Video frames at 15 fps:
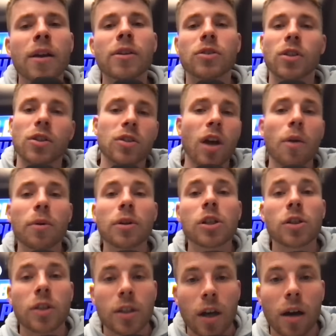So to start with
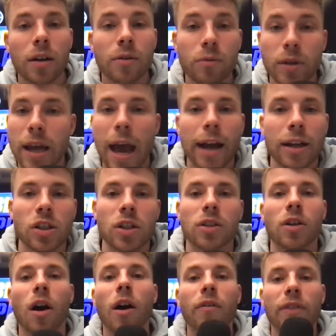just gut reactions
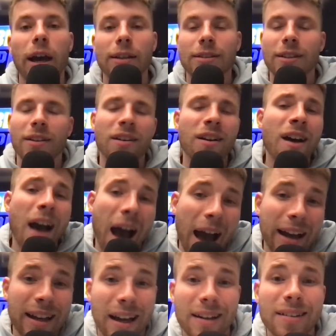of that deal, I
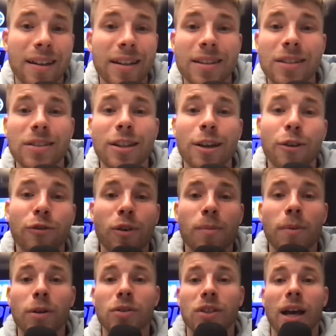kind of like this deal from
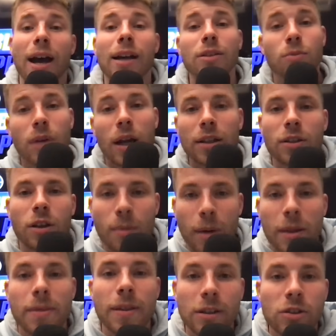both sides when I talk
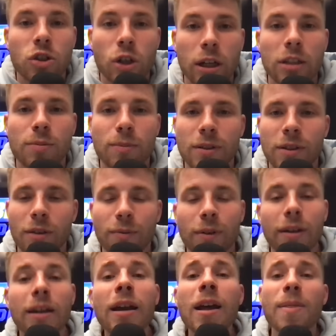about this trade
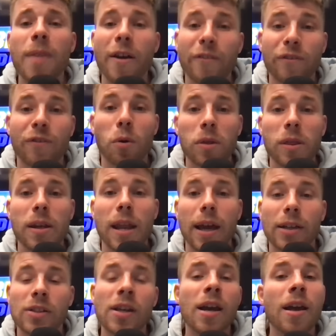specifically, that for the
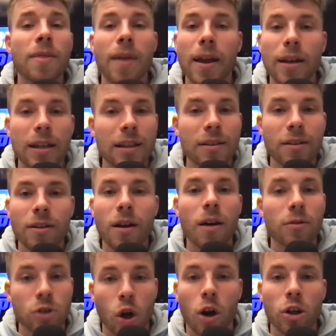Knicks, that neither
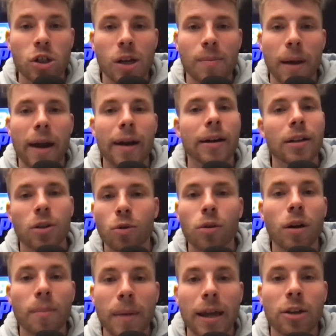RJ Barrett nor
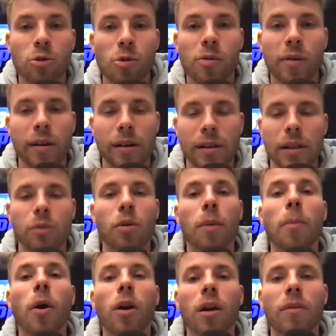Emmanuel Quickley were a
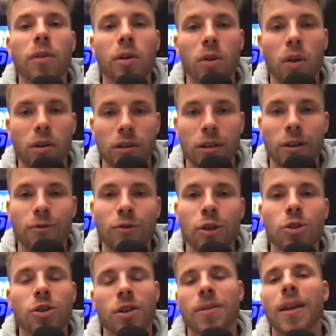part of their long-term
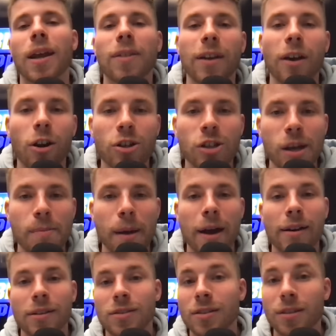future. That I think RJ
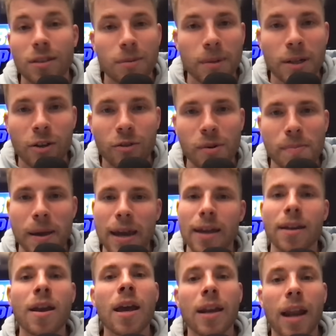Barrett is a little bit overpaid,
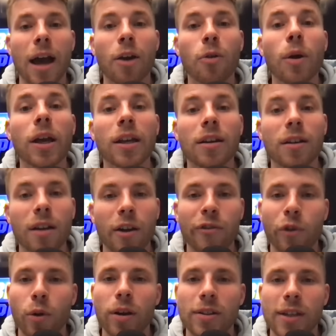not quite good enough
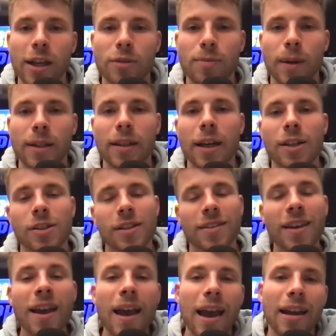for his expectations,
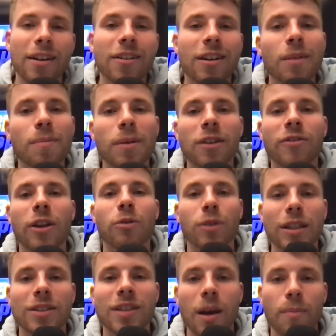and he'll get a bit of a
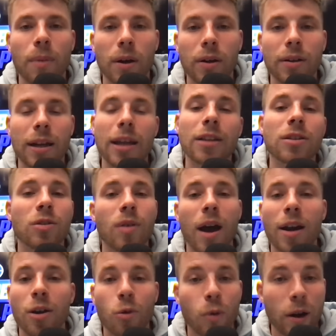reset button in
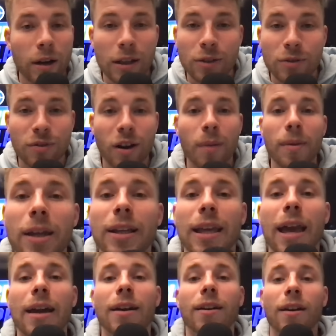Toronto, where he's from
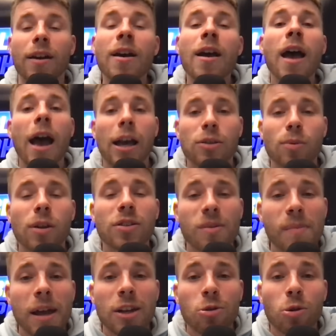Canada, as well as
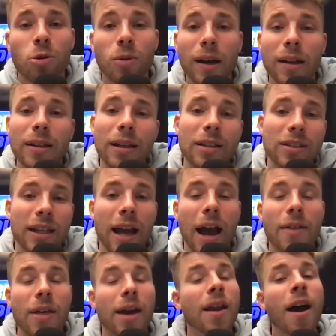Emmanuel Quickley is a guy
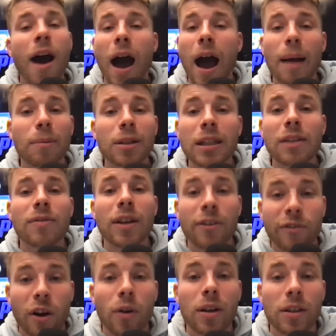that I believe in
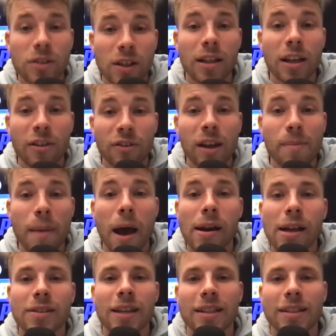on a significant amount
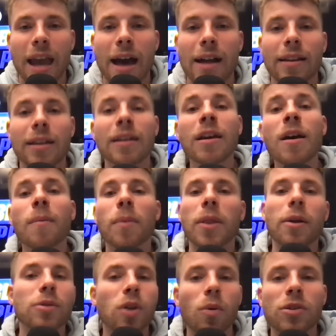as a talent, but there
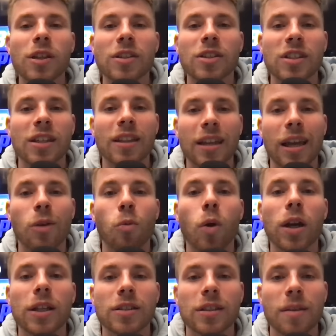was always a ceiling in what
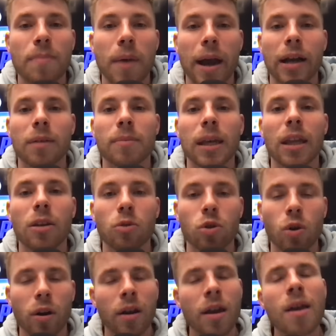his impact could be in New
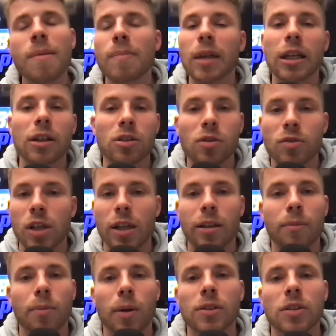York because of
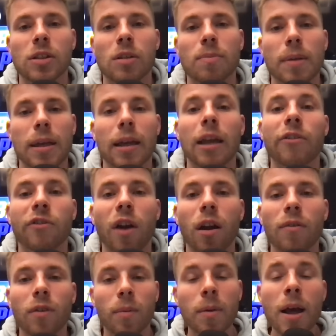Jalen Brunson being in front
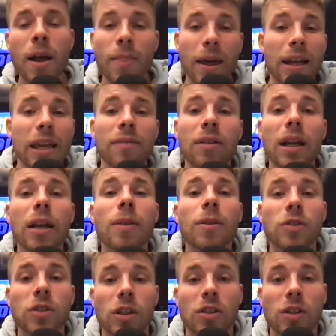of him. That even in the
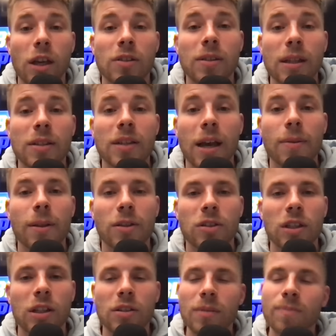success that he's had this
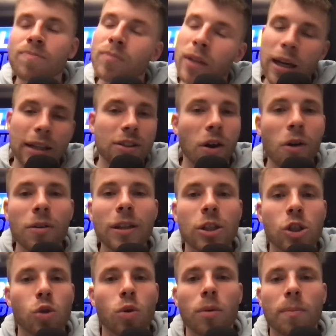season, it's only
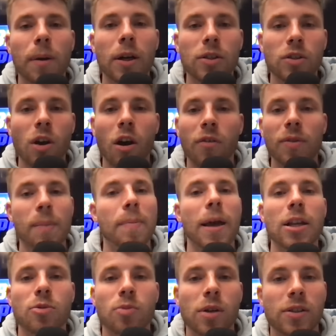short bursts off the
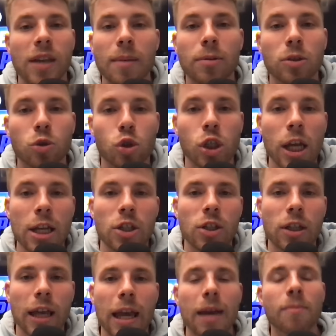bench where he's able to change a
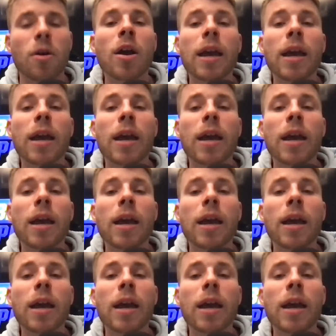game.